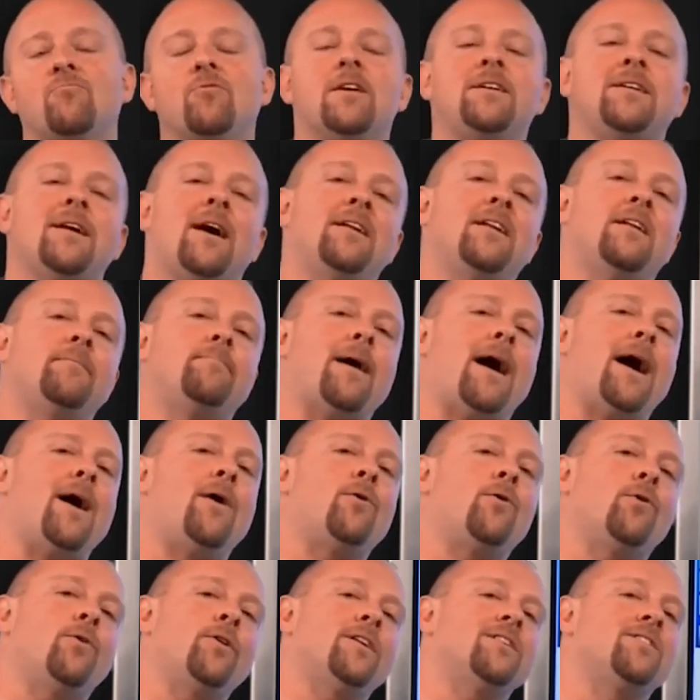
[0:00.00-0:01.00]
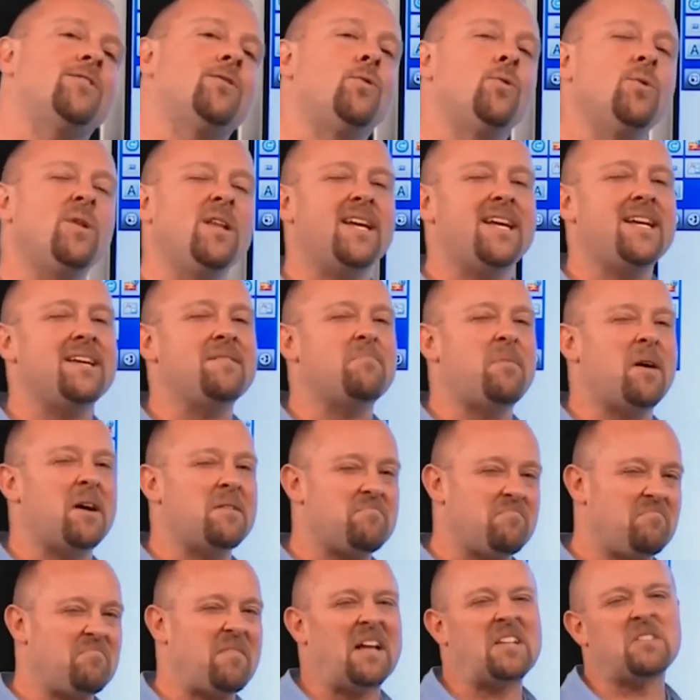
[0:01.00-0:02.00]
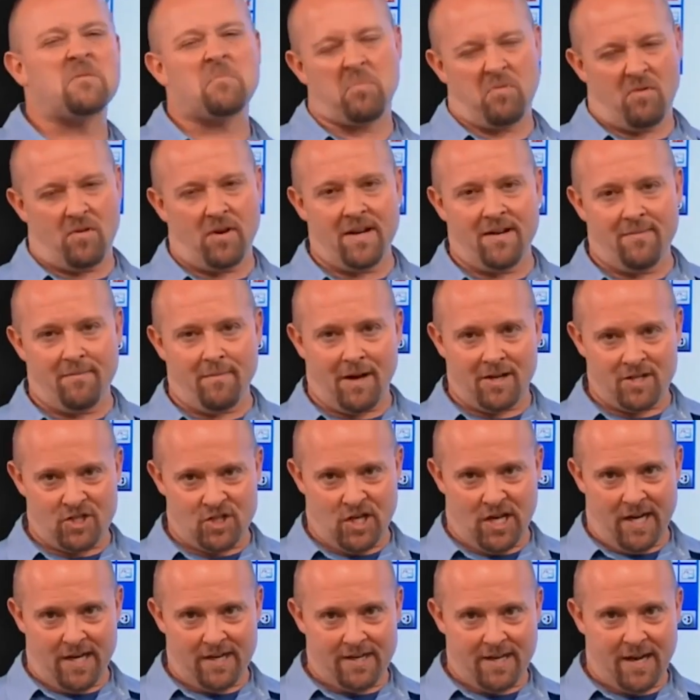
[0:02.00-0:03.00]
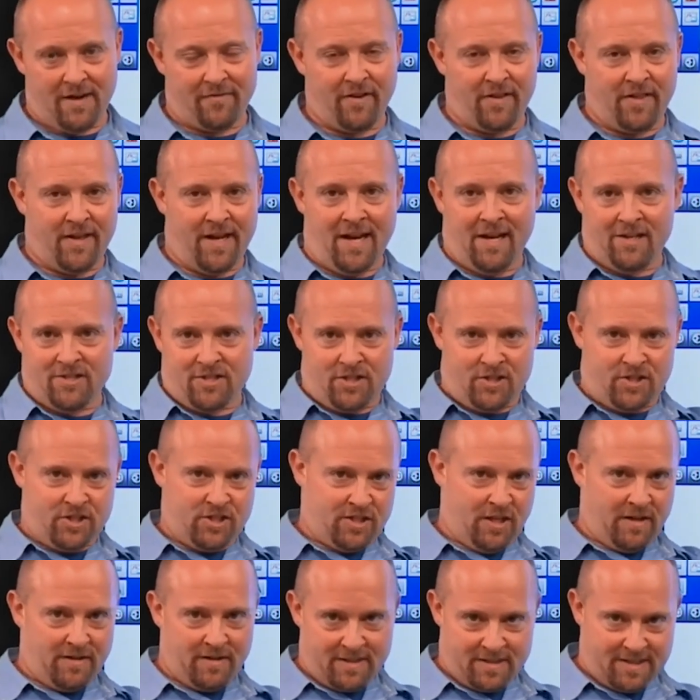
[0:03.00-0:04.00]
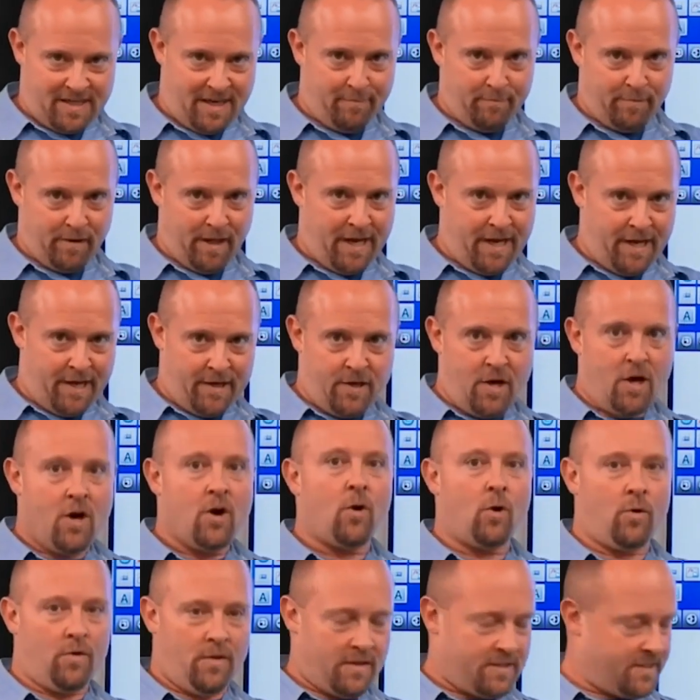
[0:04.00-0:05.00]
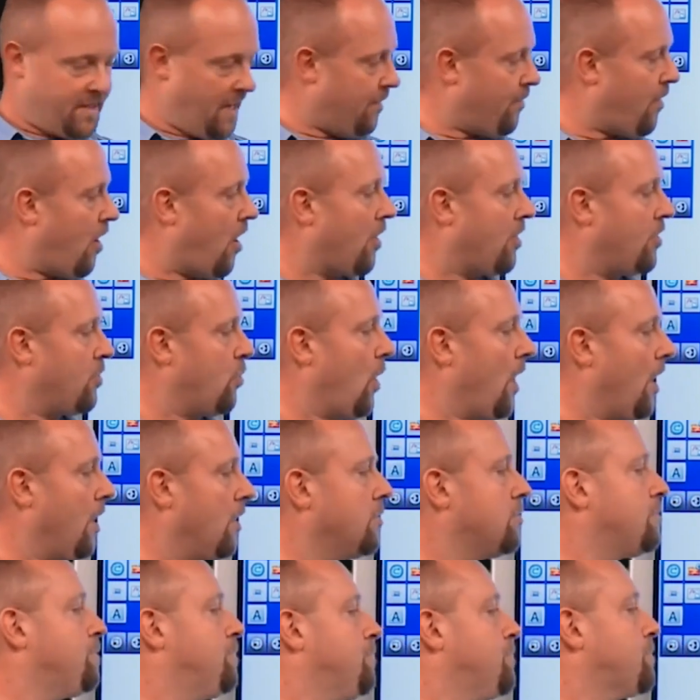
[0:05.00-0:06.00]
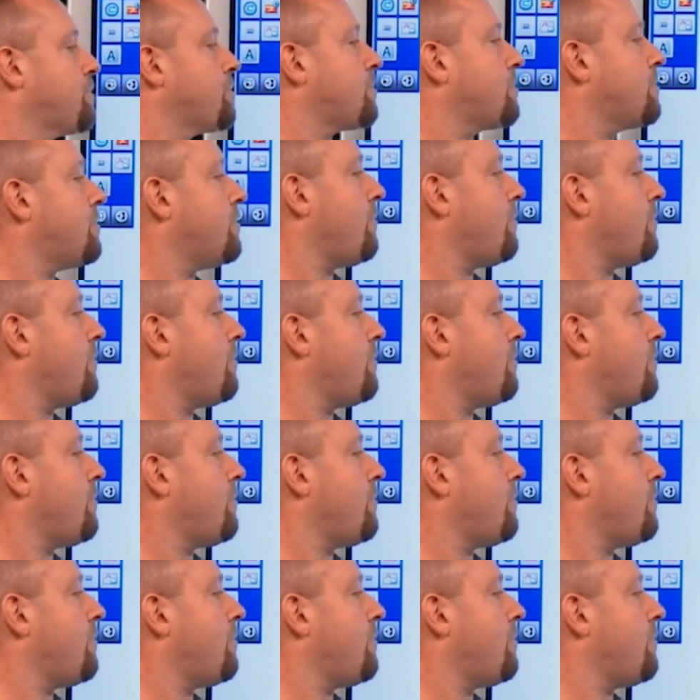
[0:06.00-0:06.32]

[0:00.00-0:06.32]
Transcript: get redundant power and cooling, but that's pretty much it. Everything else is just on the same blade or the same hardware.